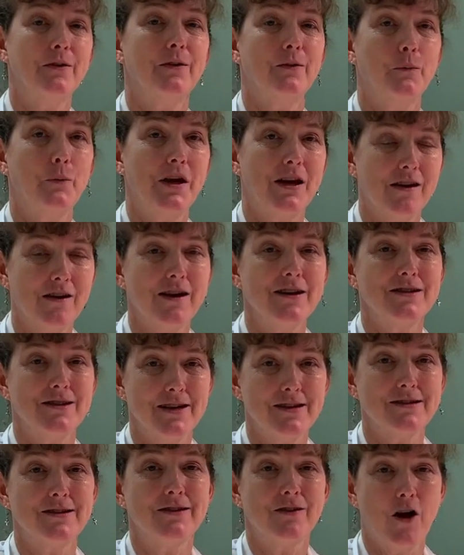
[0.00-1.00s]
we cannot
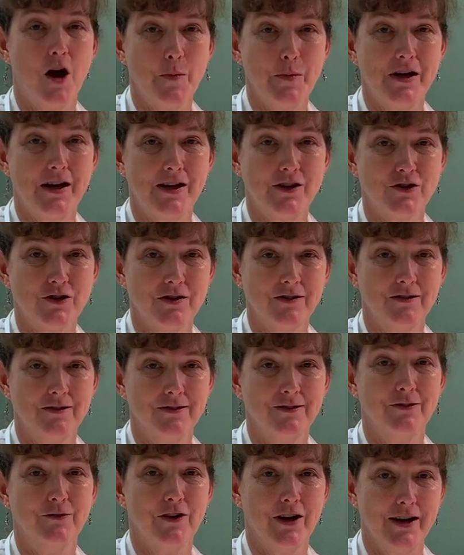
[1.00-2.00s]
test accommodation.
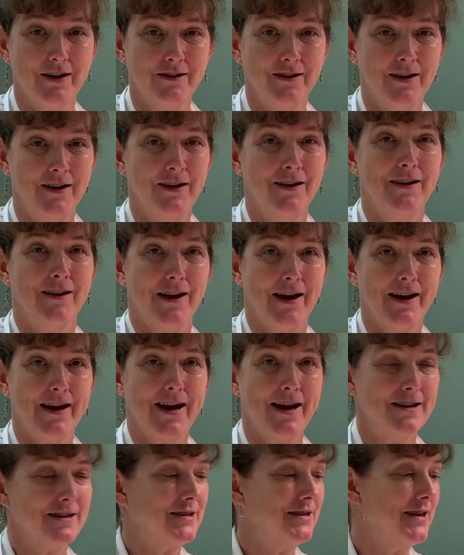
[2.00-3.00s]
Right? I
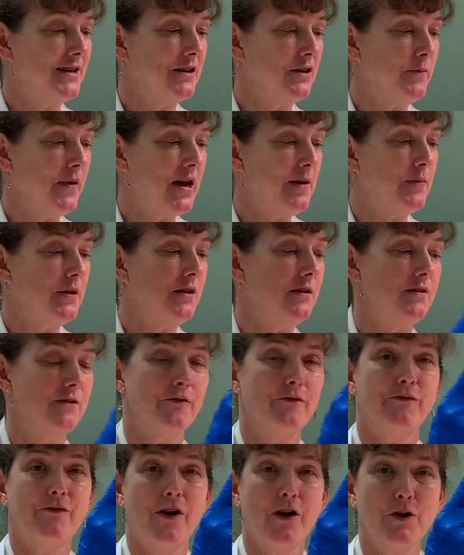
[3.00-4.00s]
can't say to the baby,
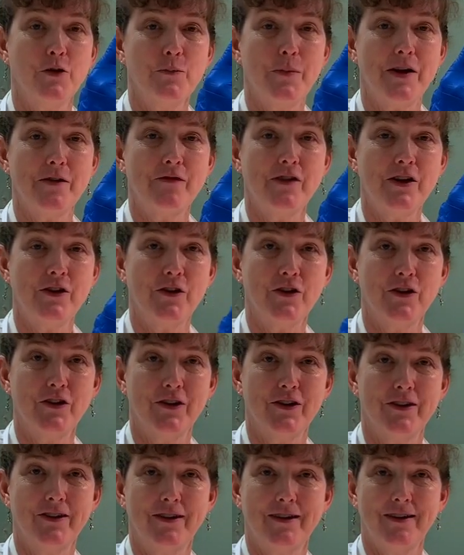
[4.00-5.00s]
follow my finger
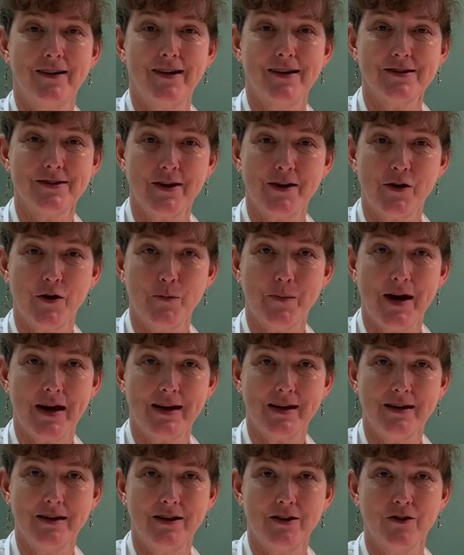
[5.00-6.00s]
as I go
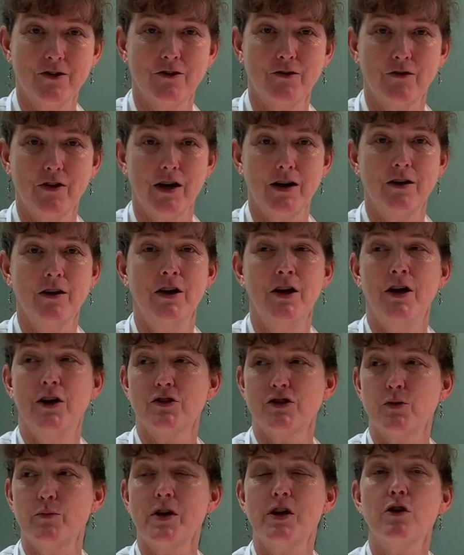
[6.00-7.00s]
back in here, right?
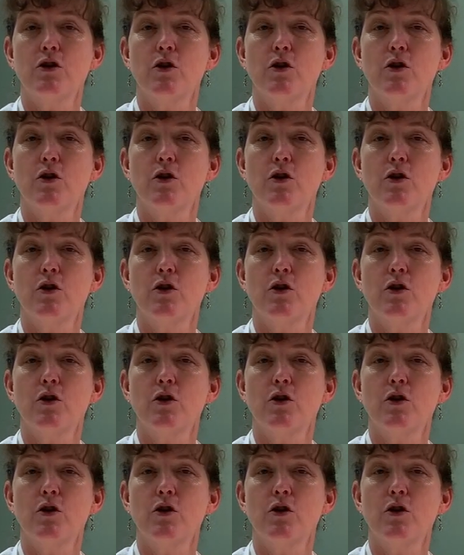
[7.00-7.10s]
So we can